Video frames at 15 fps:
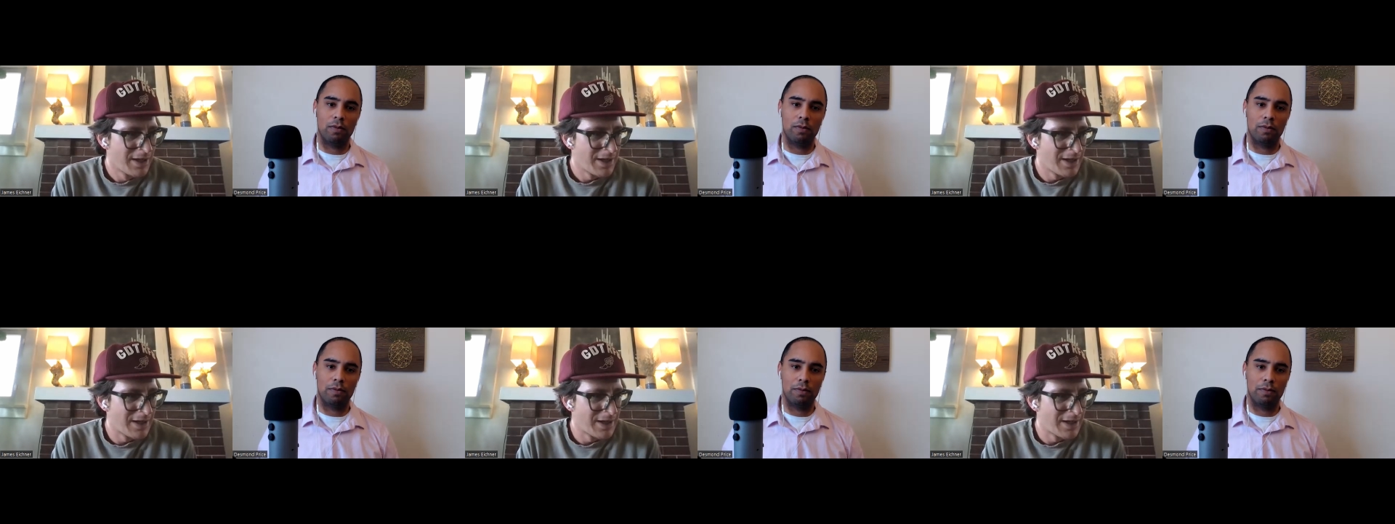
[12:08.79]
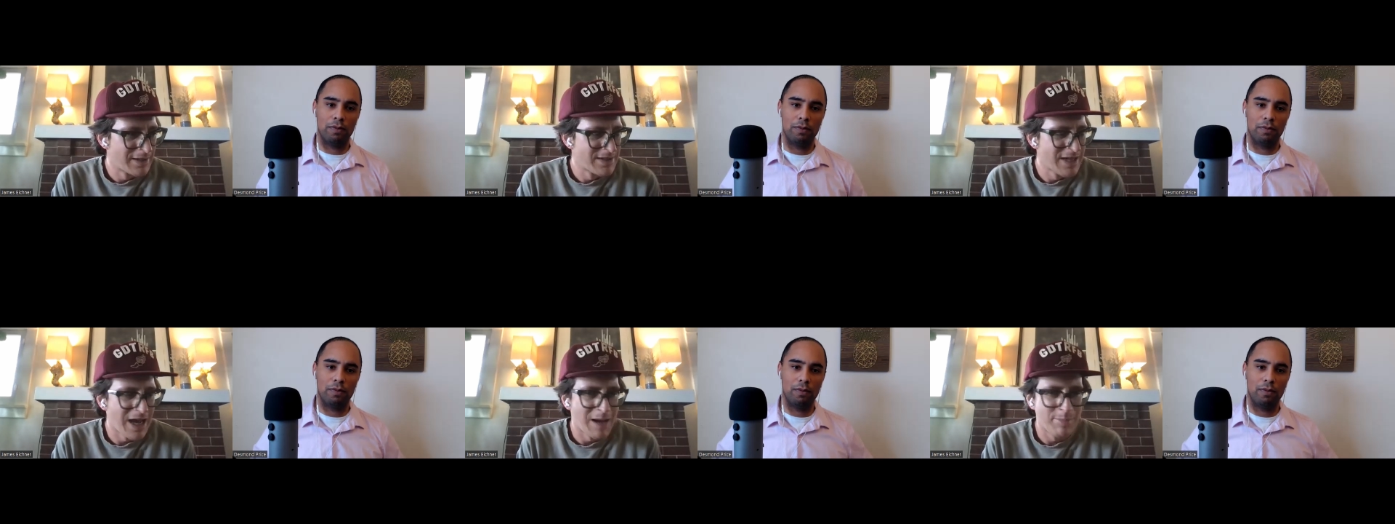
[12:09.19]
Speaker 1: uh,
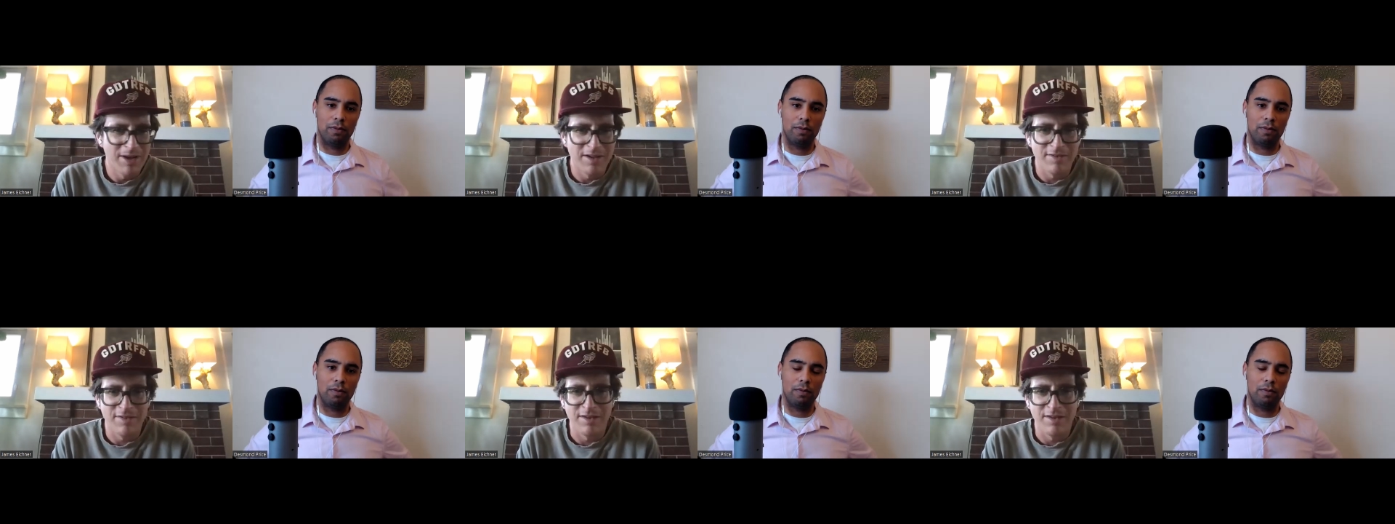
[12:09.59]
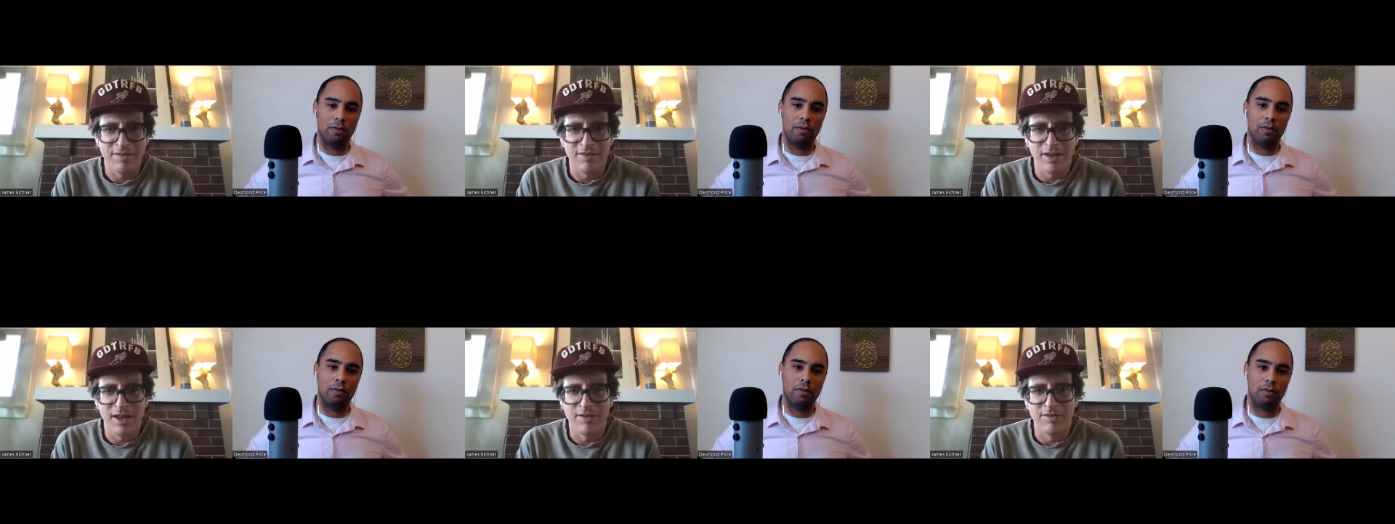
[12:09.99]
topics it's
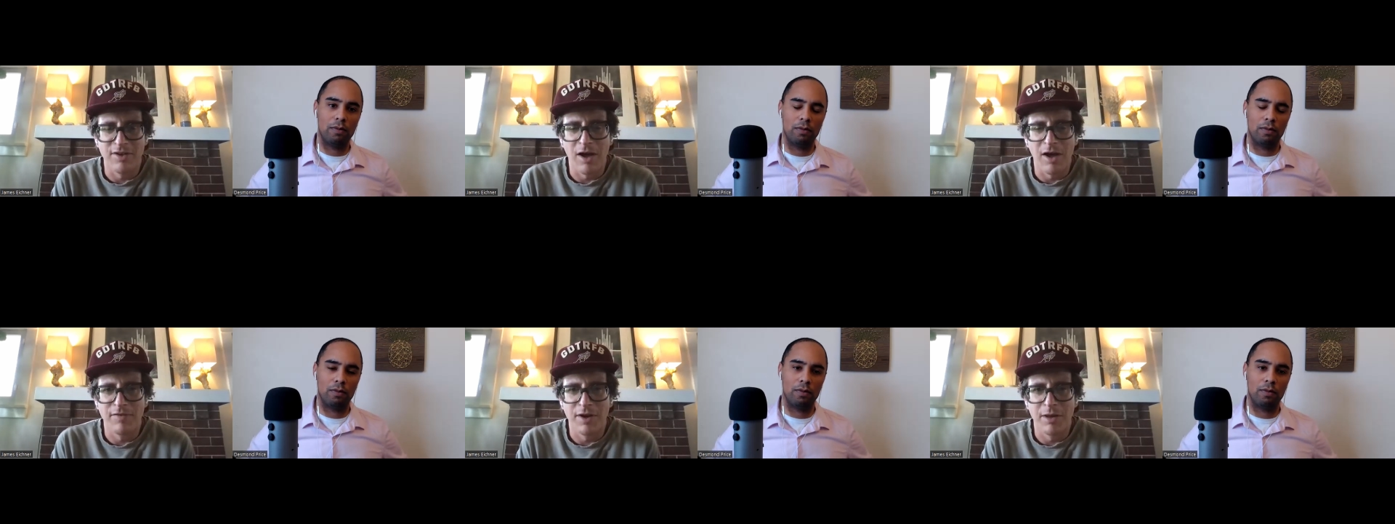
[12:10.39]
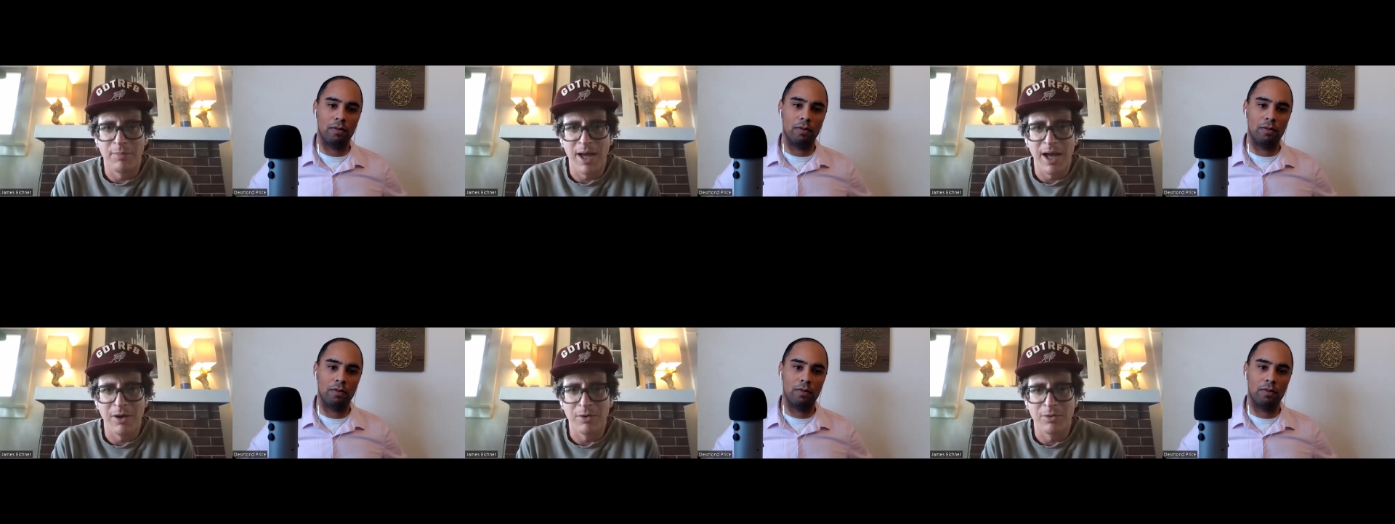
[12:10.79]
it's often
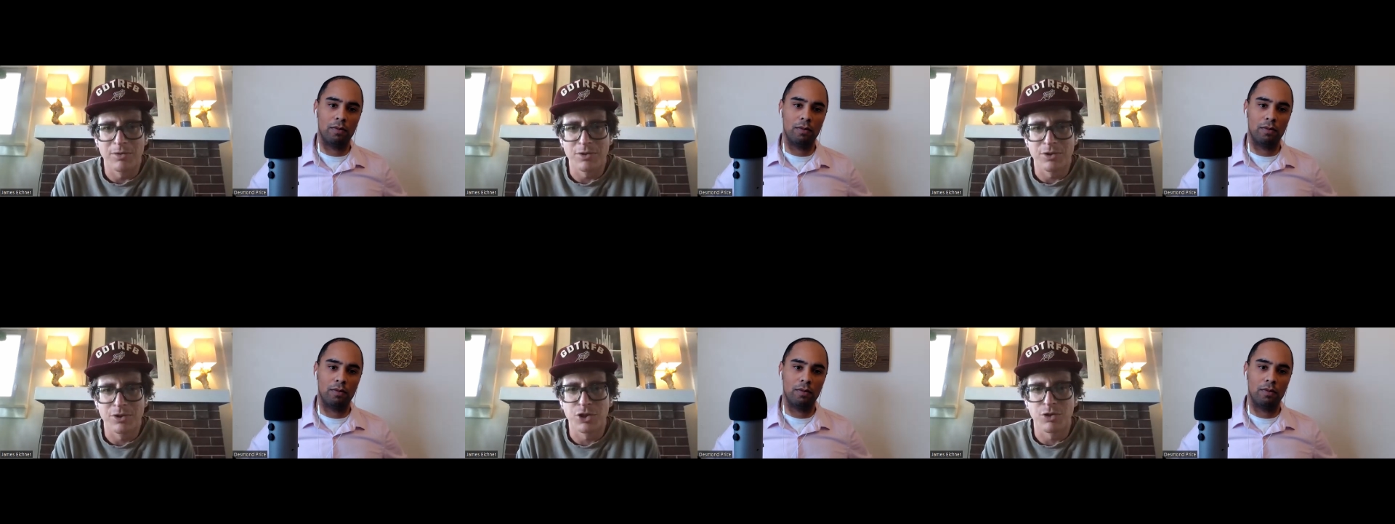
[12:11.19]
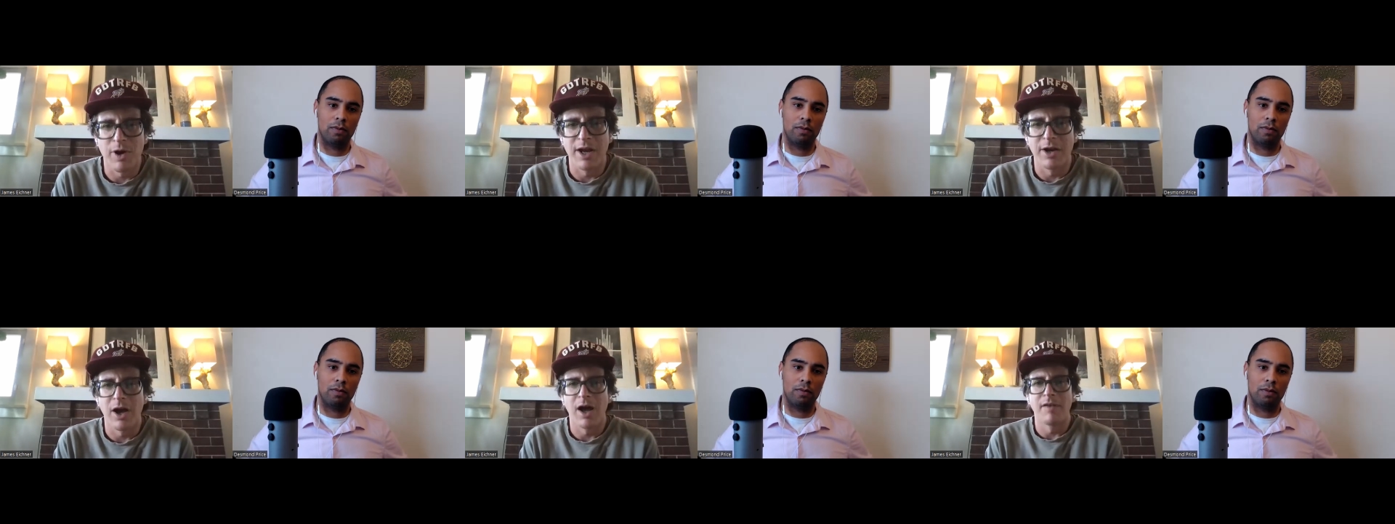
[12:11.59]
about
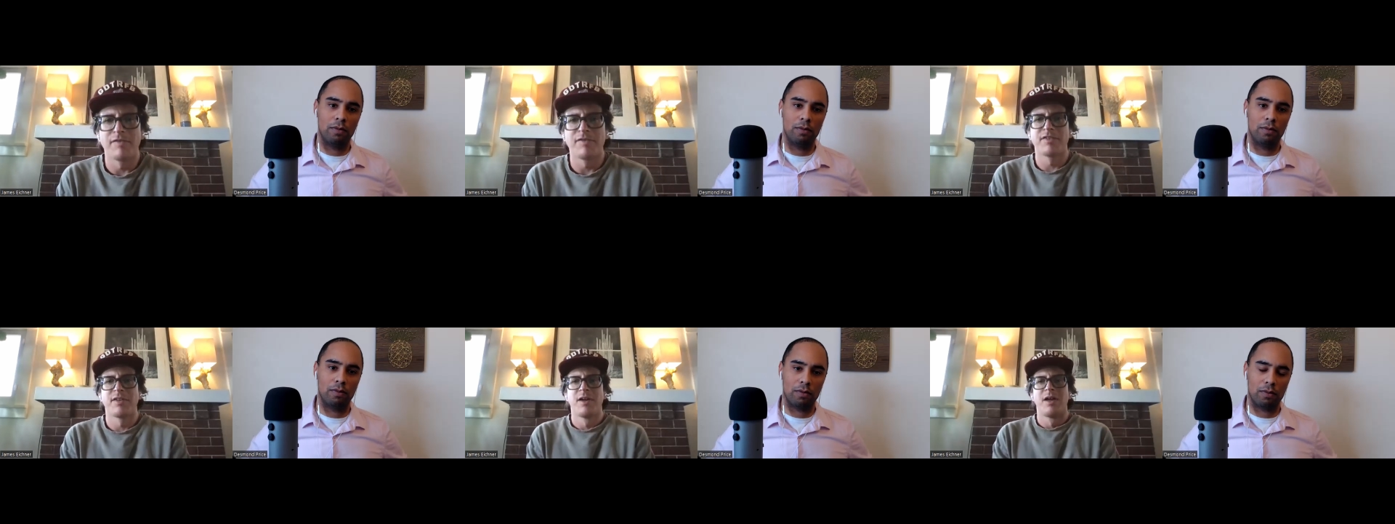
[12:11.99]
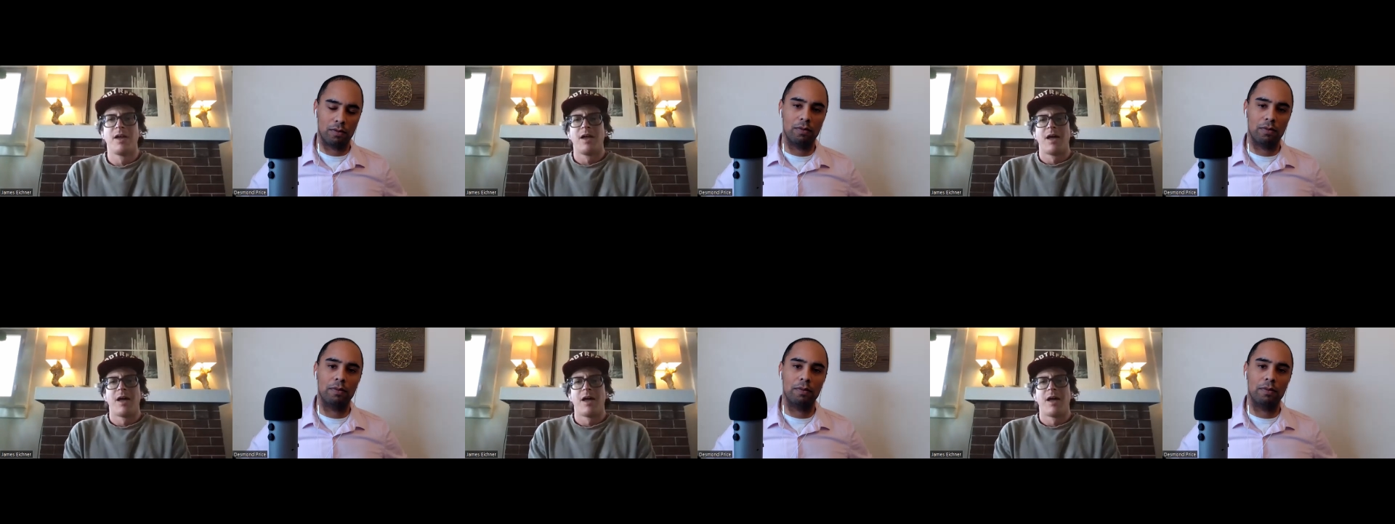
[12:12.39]
trade-offs